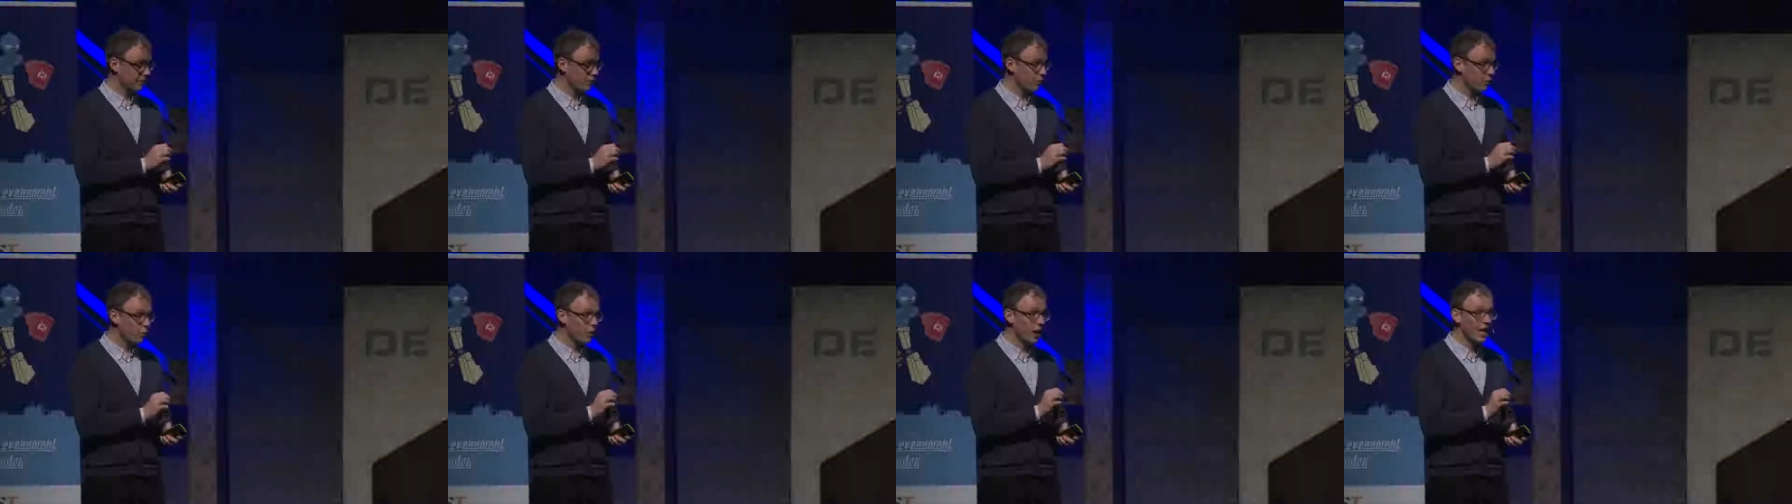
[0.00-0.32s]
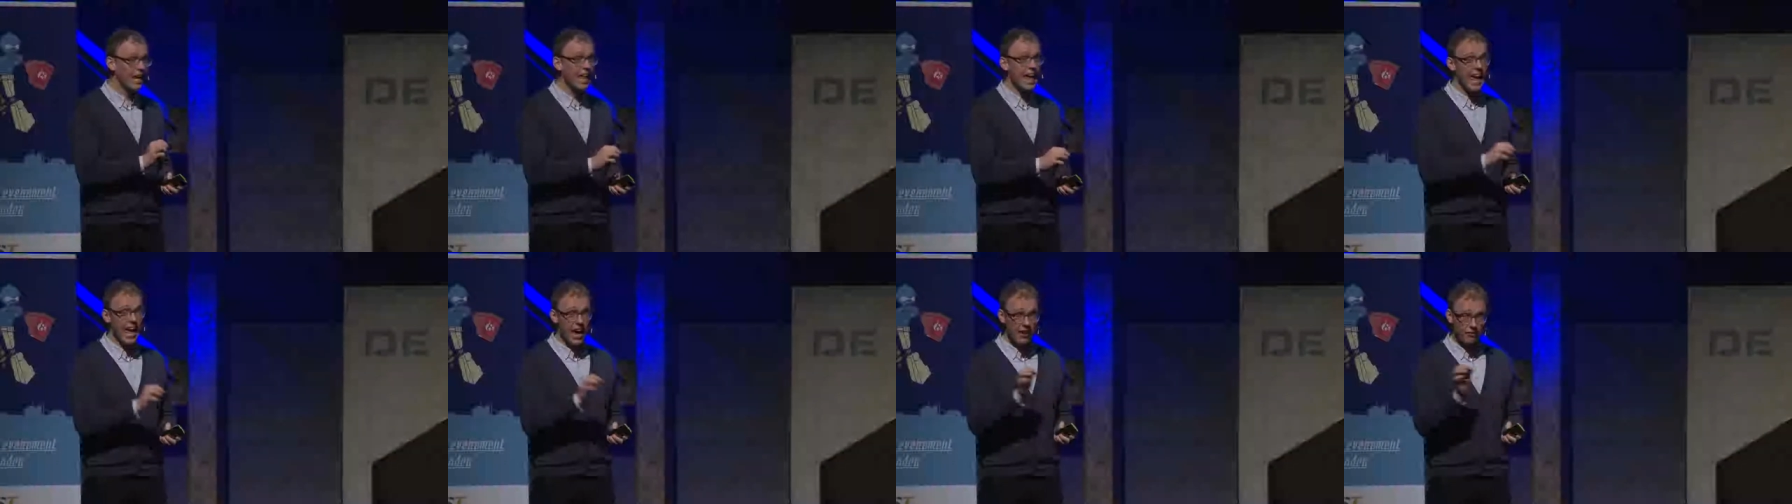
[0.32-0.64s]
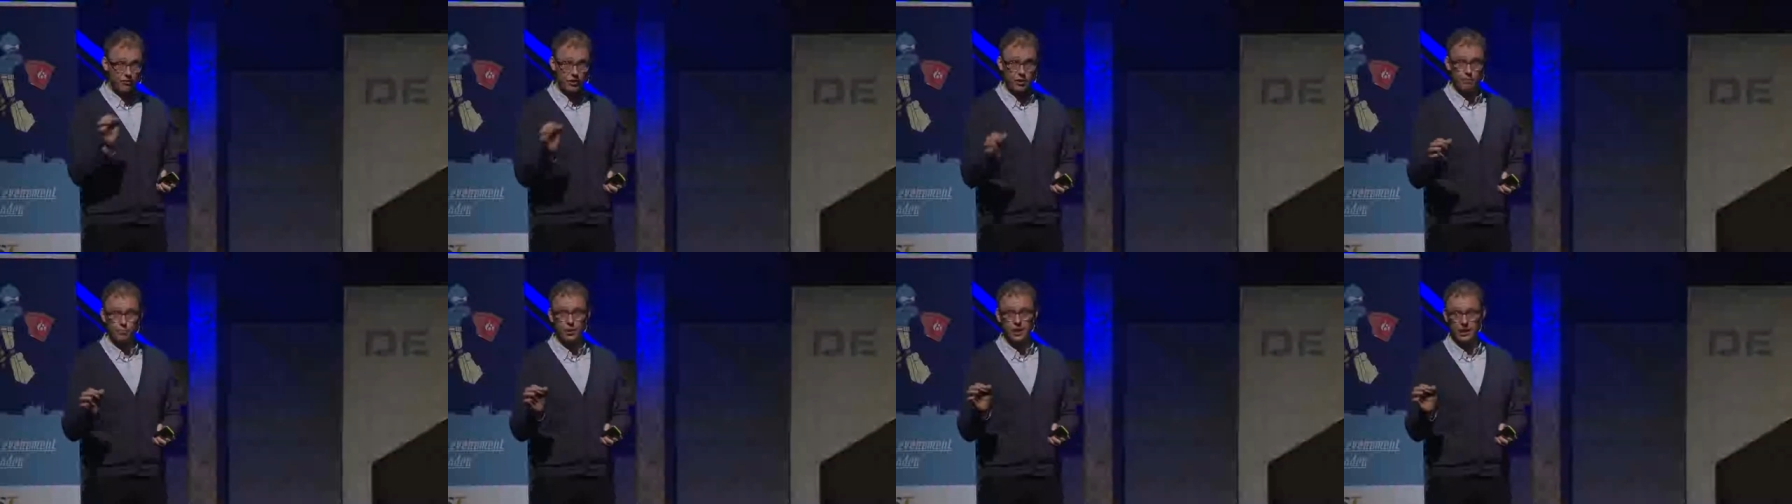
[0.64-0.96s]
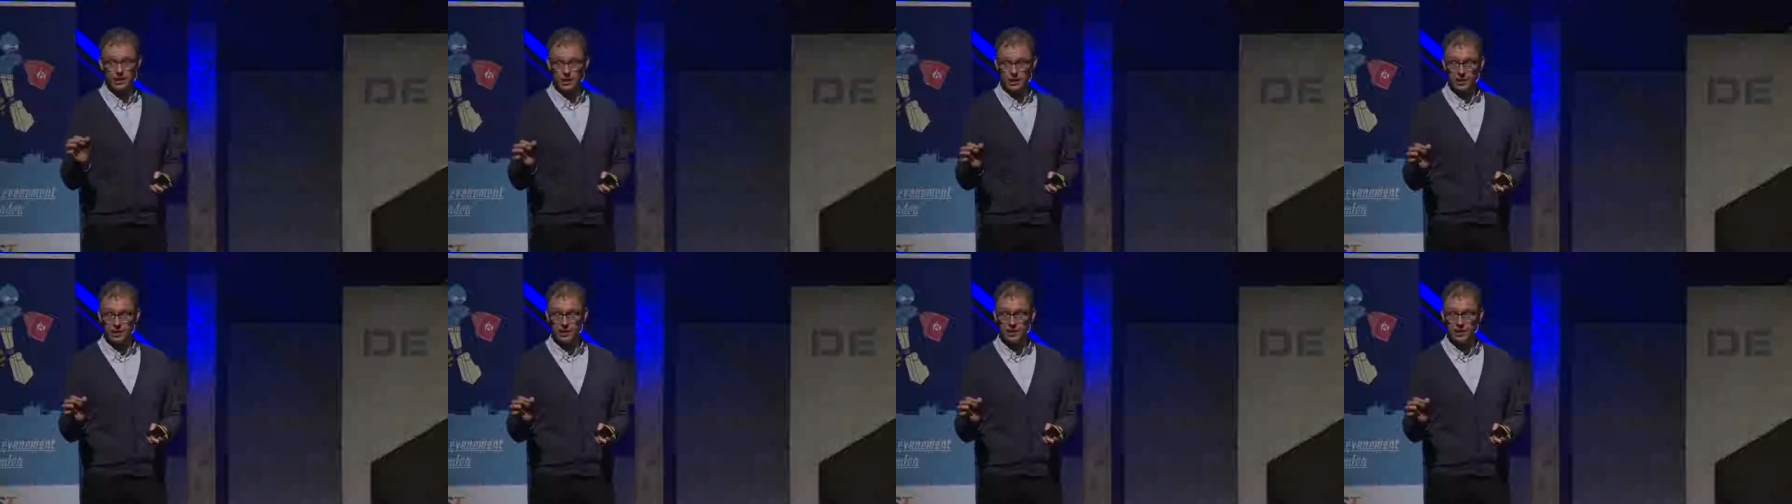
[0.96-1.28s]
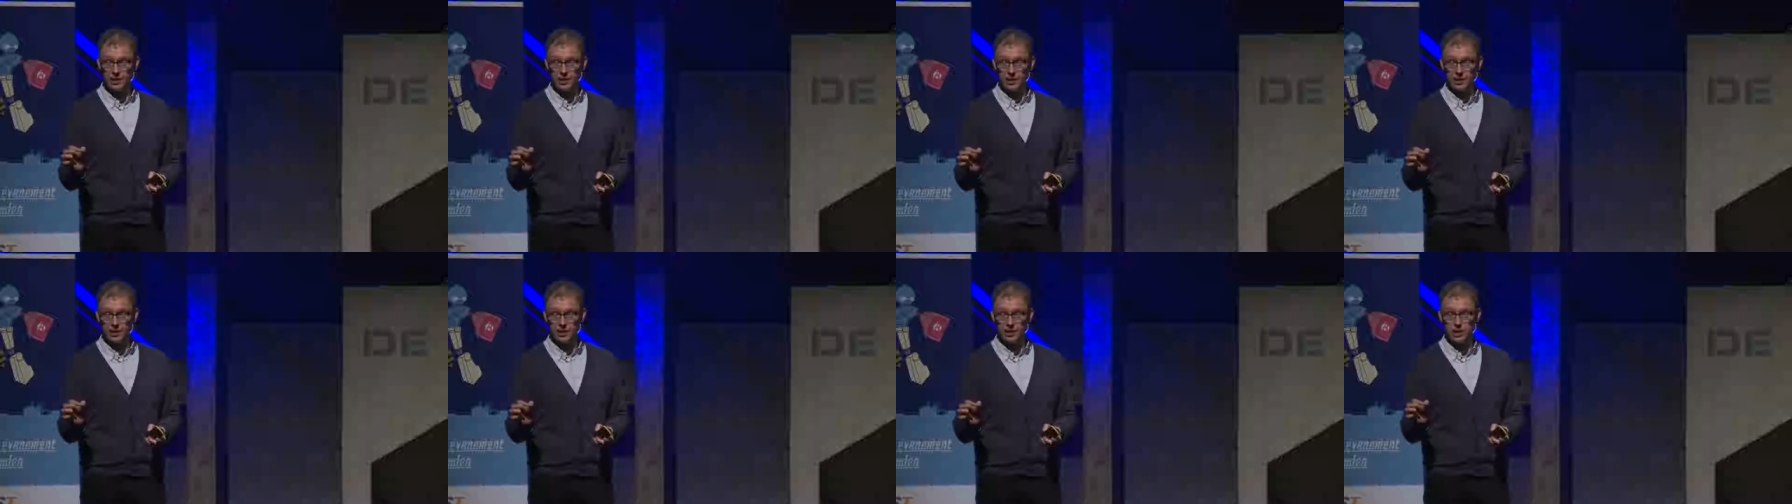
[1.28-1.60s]
while everybody
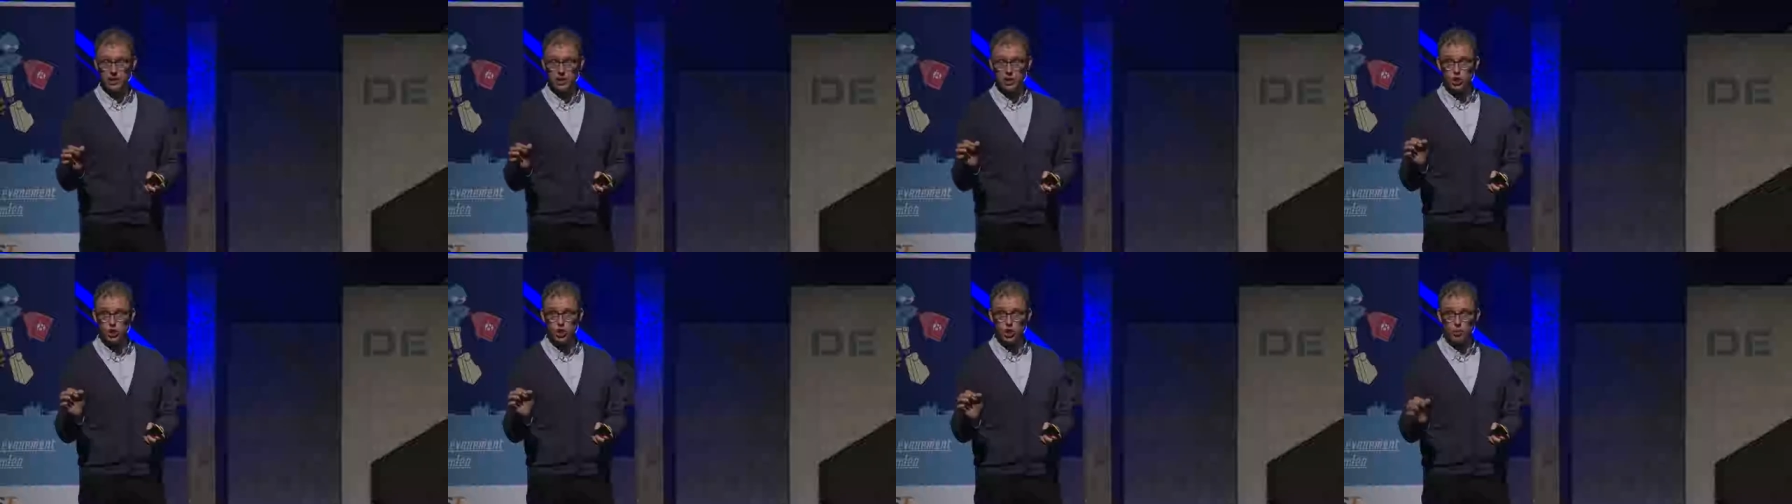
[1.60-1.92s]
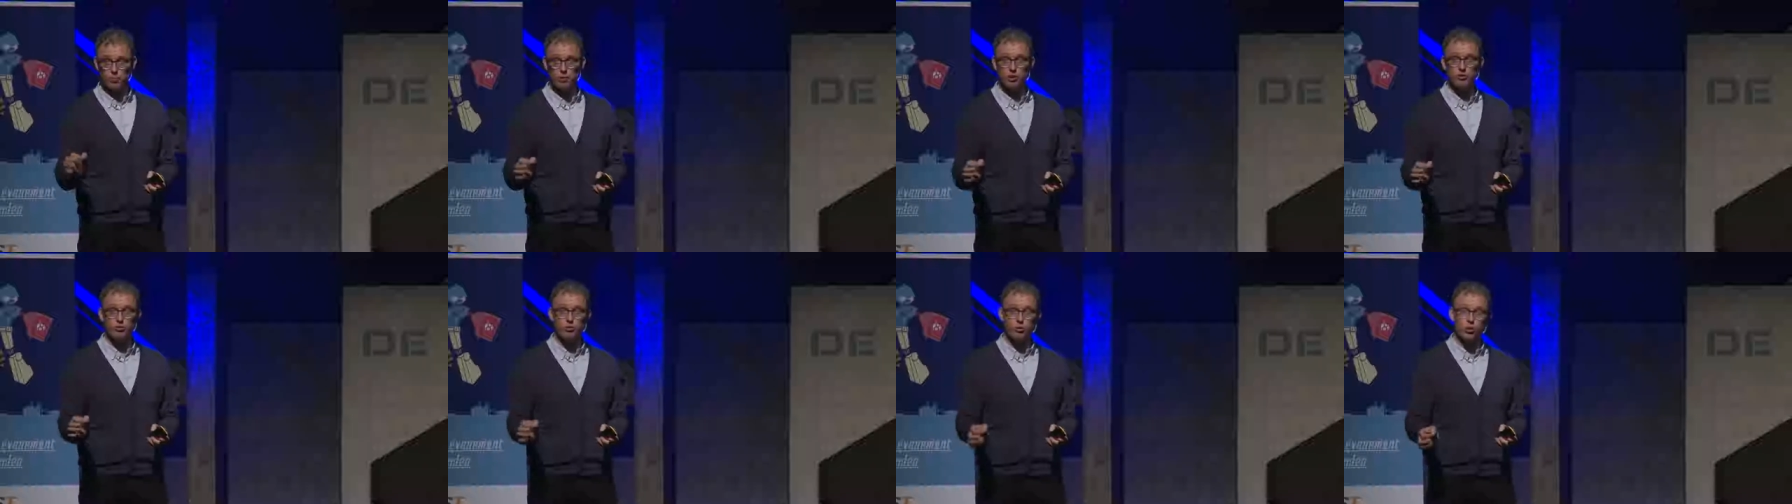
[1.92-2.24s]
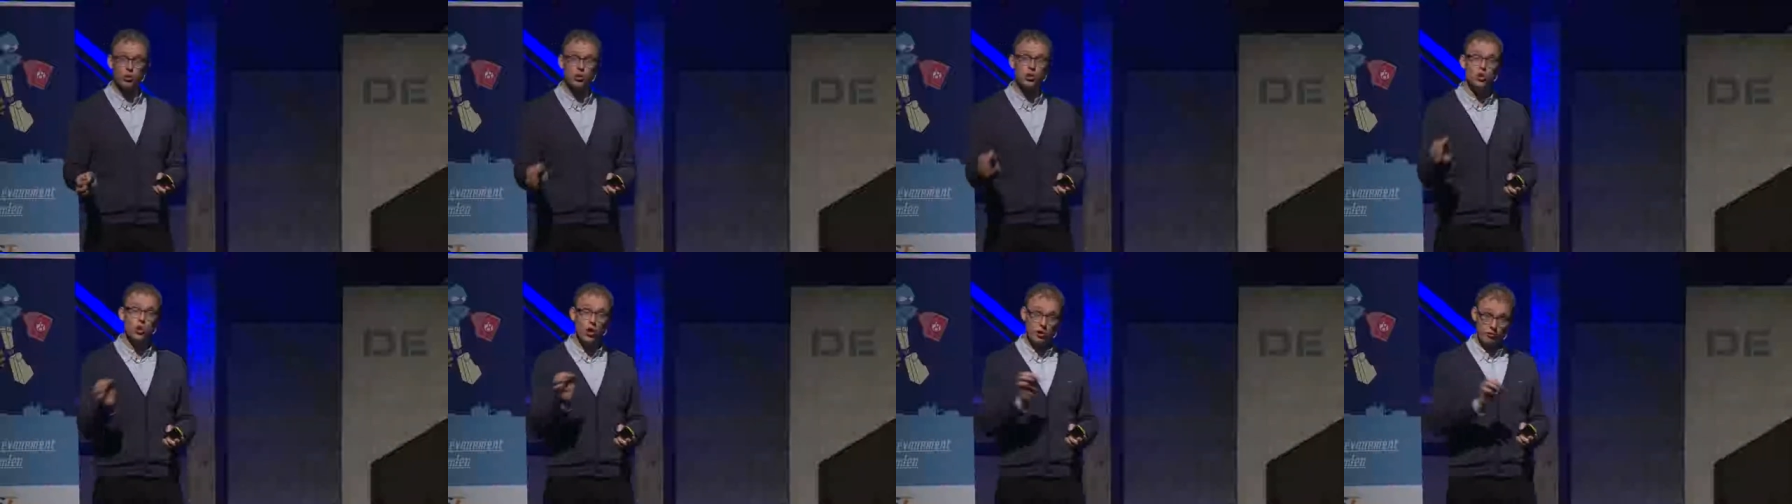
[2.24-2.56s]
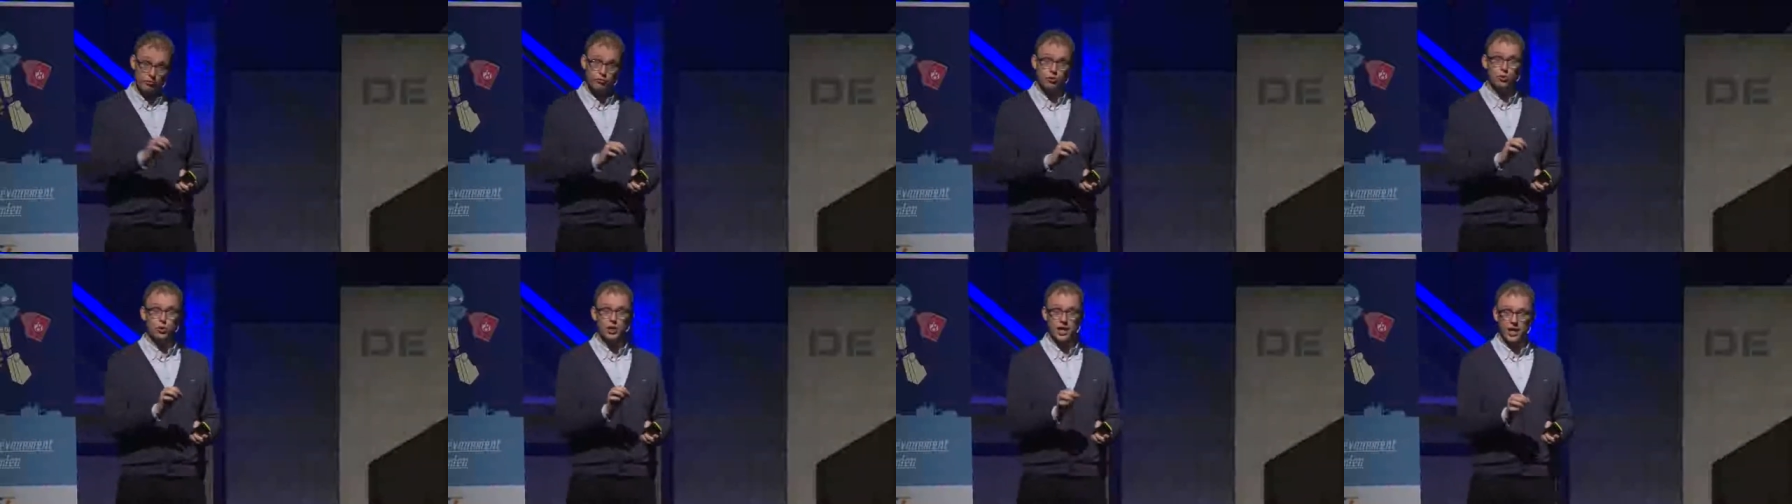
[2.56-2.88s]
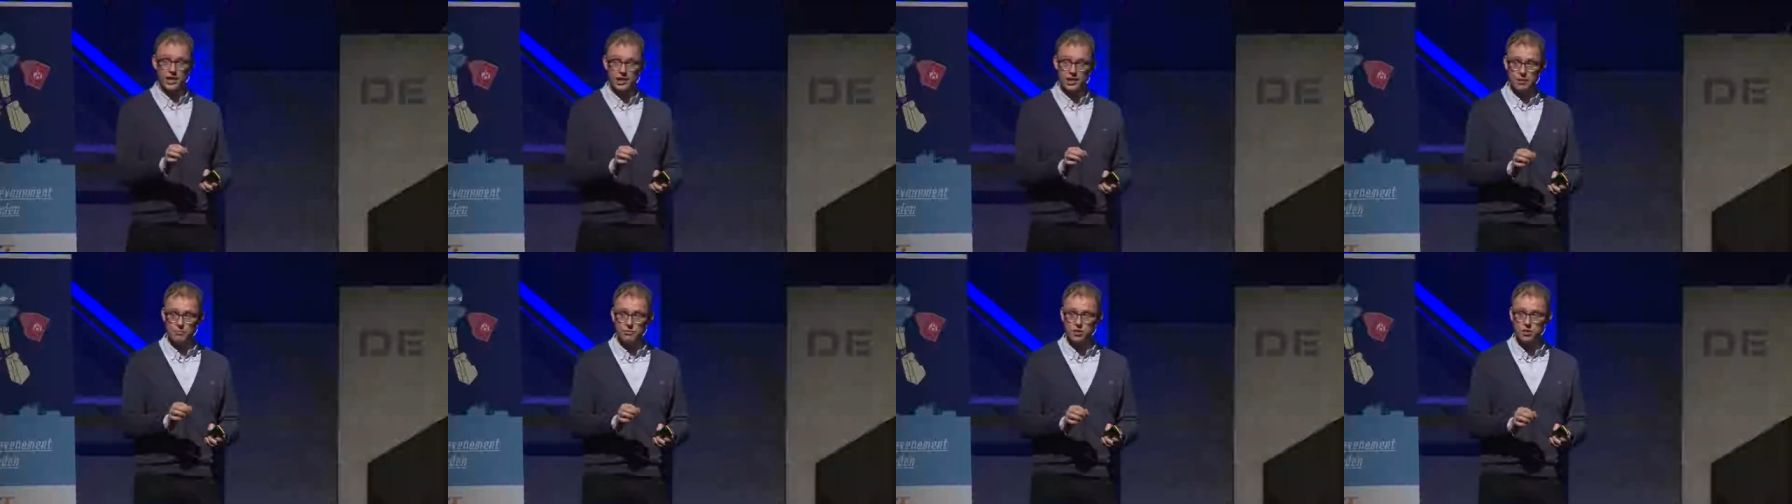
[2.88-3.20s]
is shopping for non-food
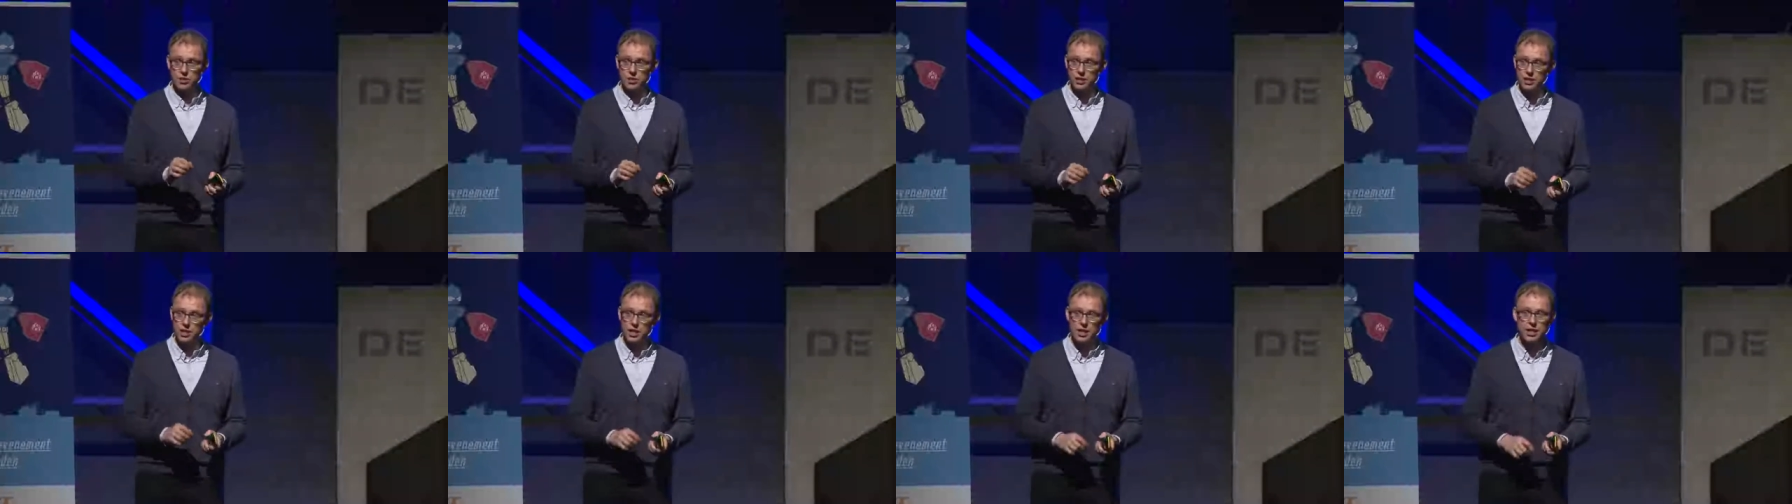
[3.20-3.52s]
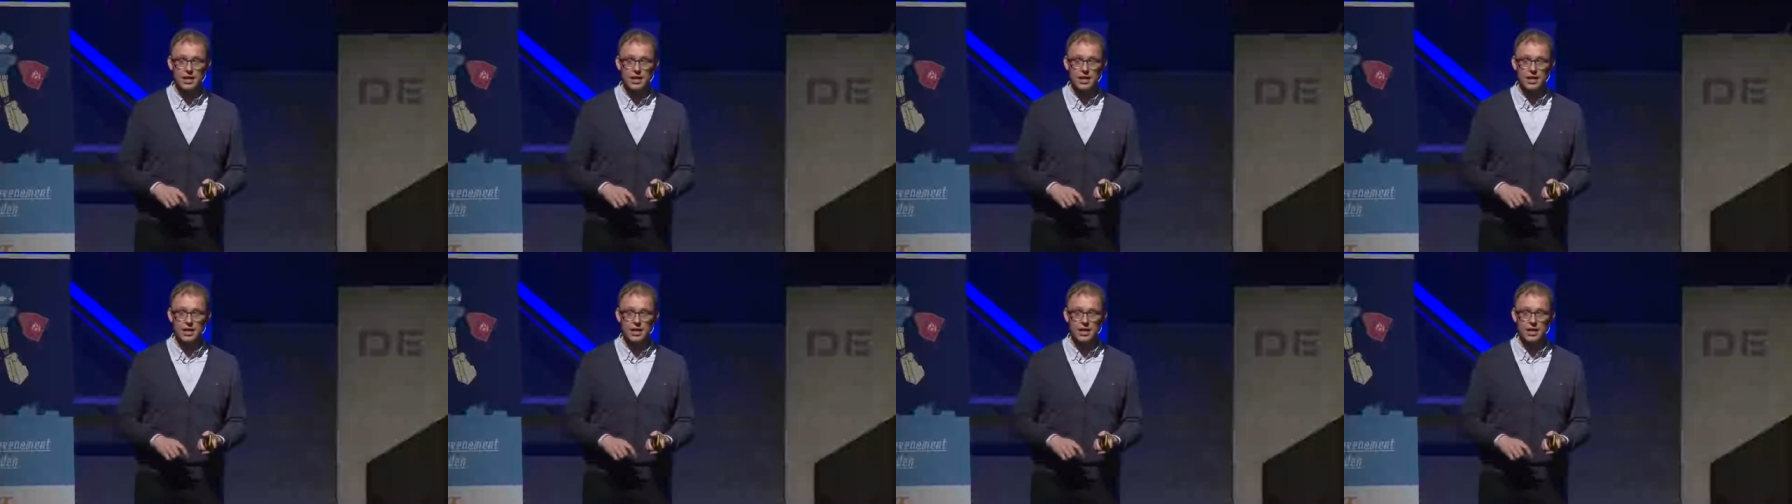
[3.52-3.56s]
items